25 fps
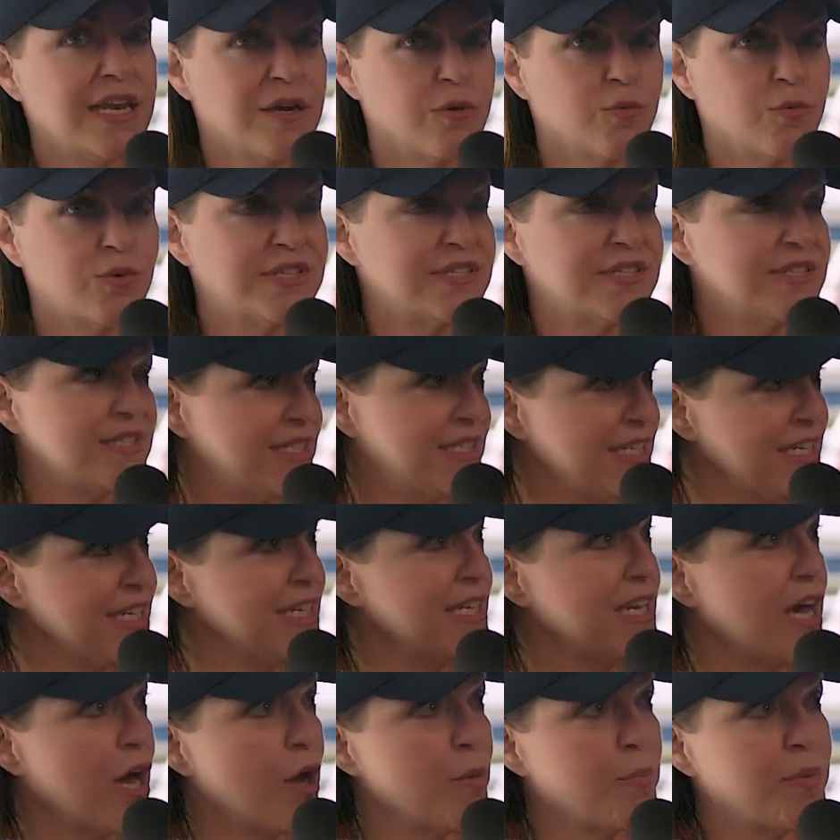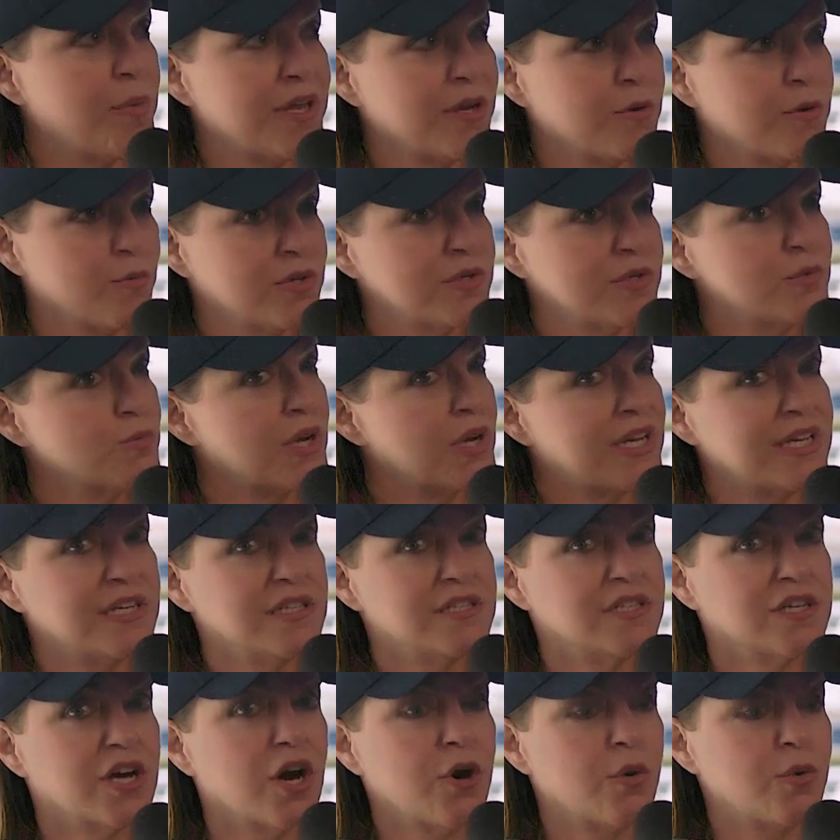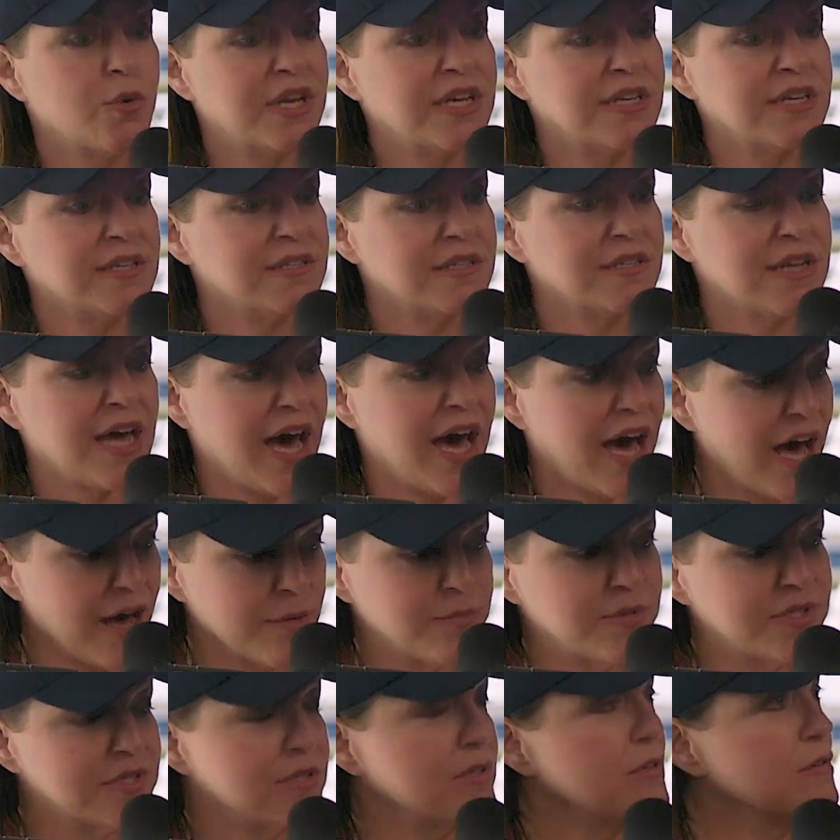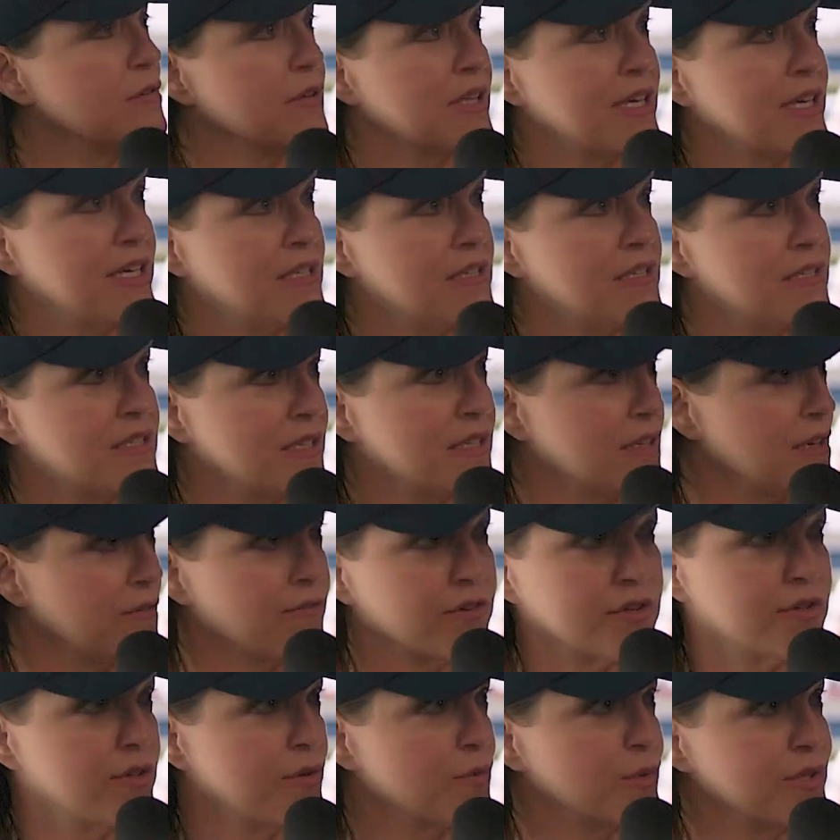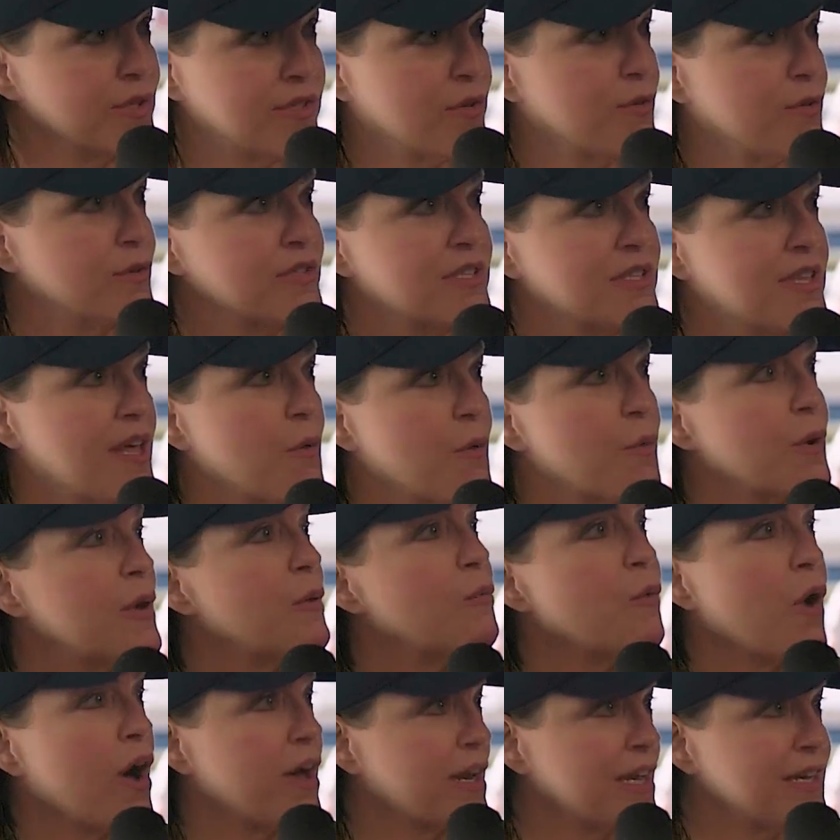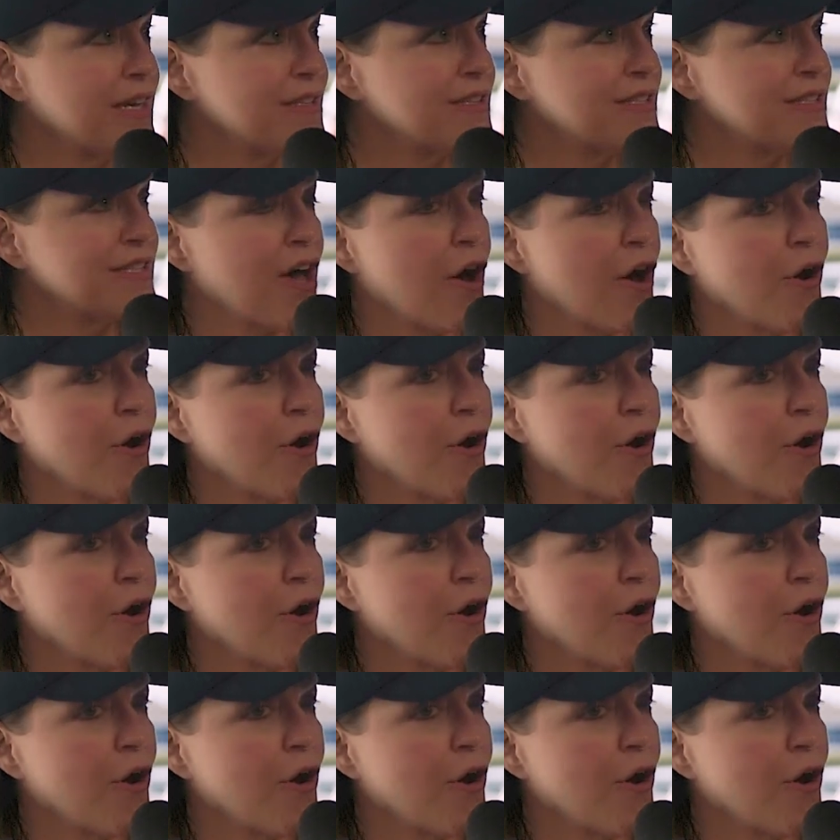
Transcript: and it was teed up and it was ready to go, and it absolutely delivered the results that we wanted.